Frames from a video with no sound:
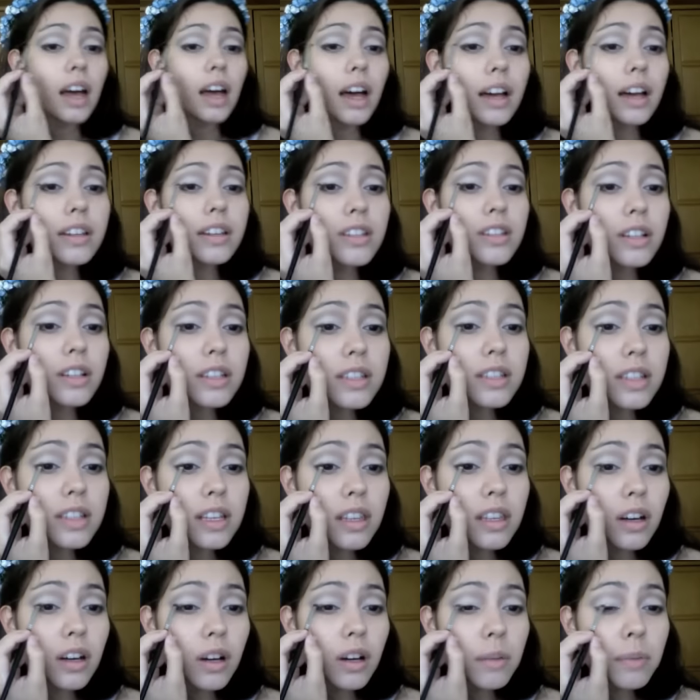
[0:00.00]
And you can see
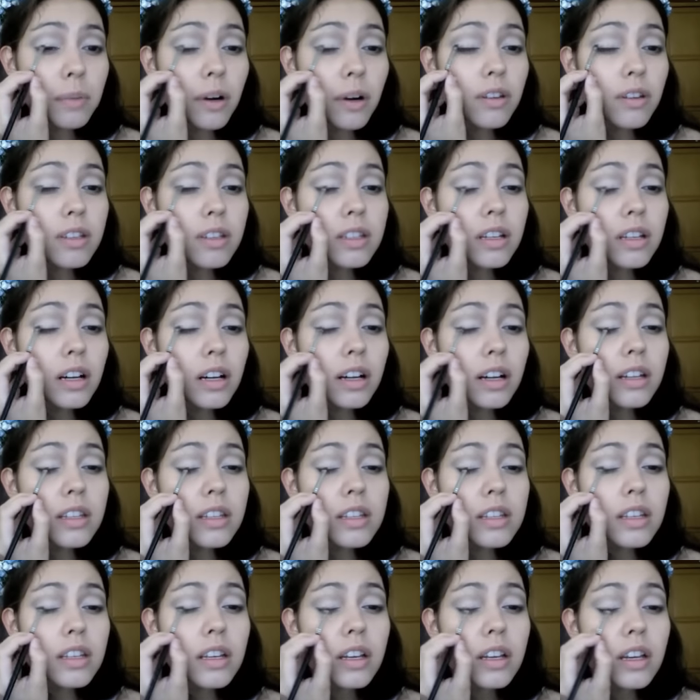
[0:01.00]
that on both
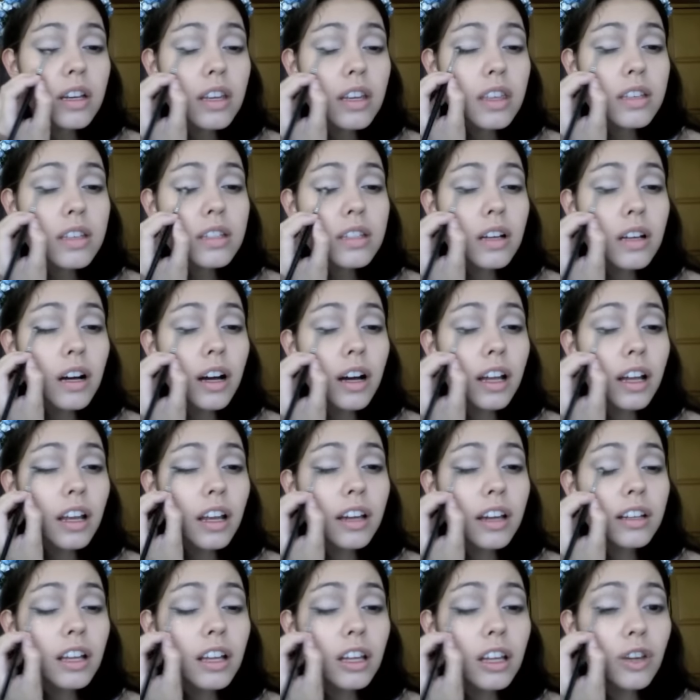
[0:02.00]
sides, this
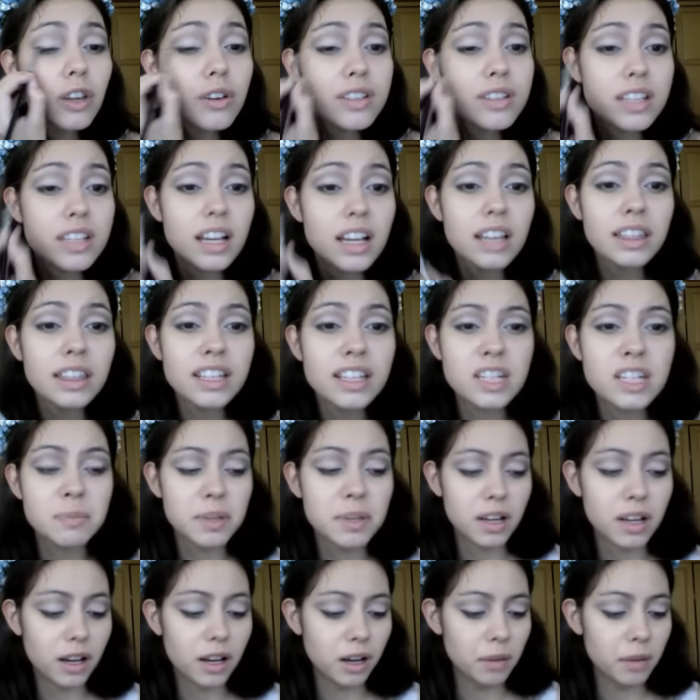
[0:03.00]
eyeliner looks a little
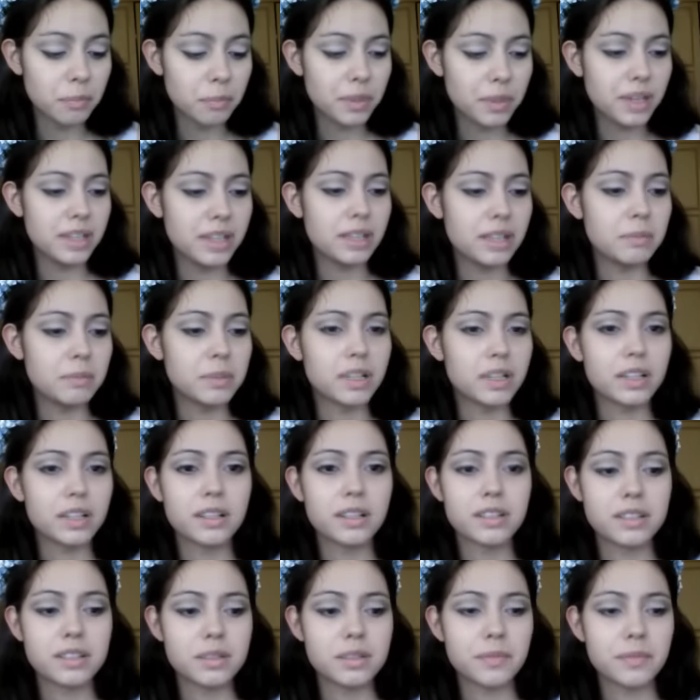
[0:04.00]
bit clumpy
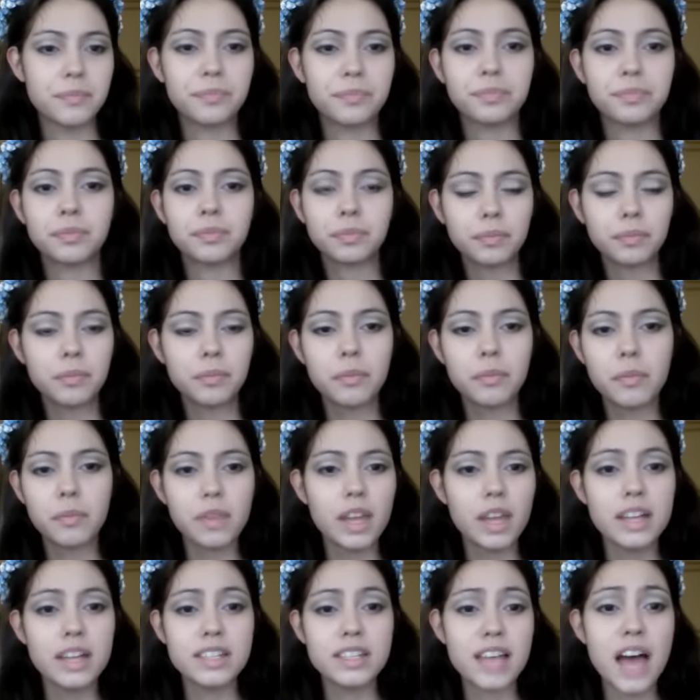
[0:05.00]
because
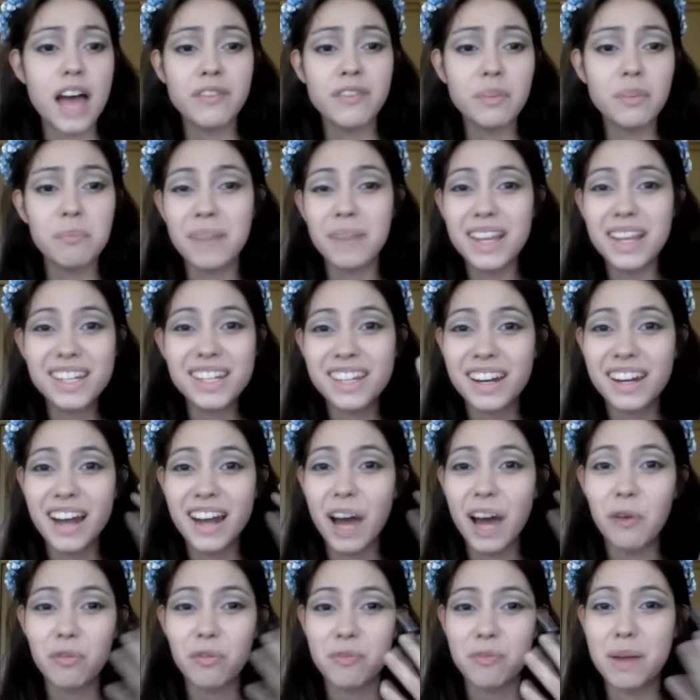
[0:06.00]
I just haven't blended it
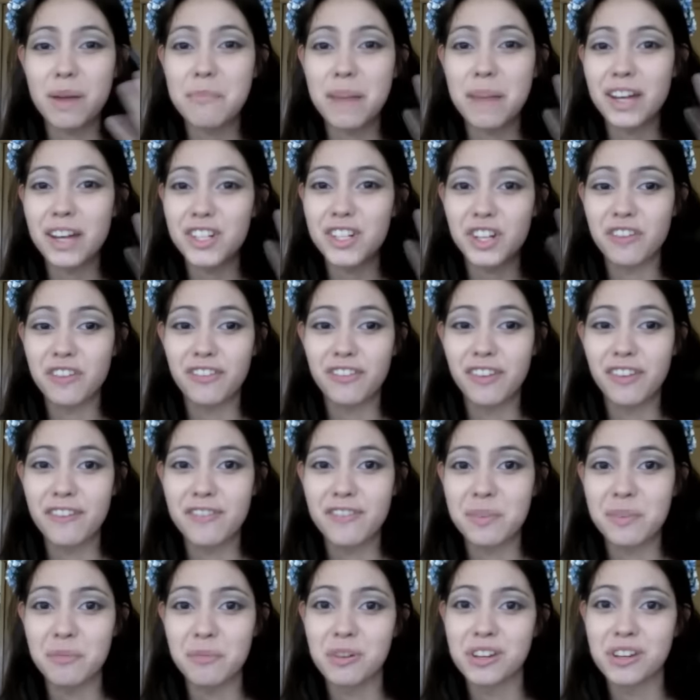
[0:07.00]
out with my magic
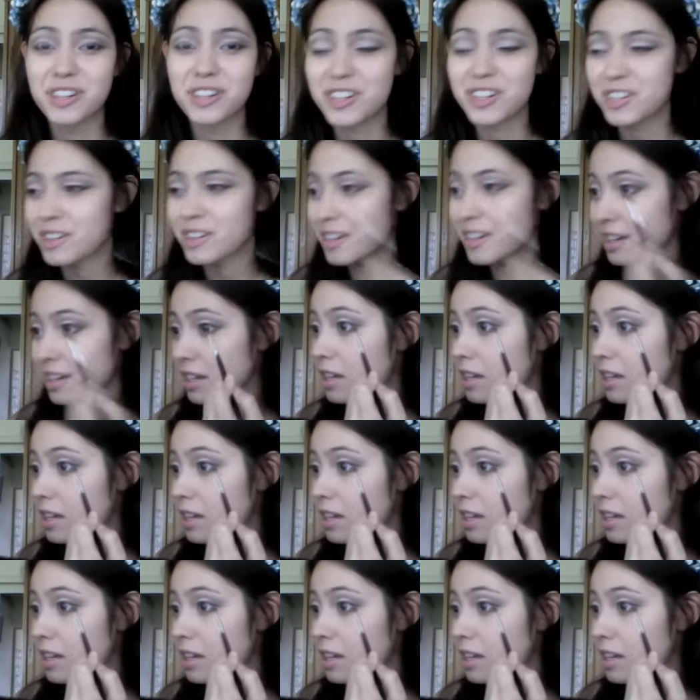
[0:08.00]
fluffy brush.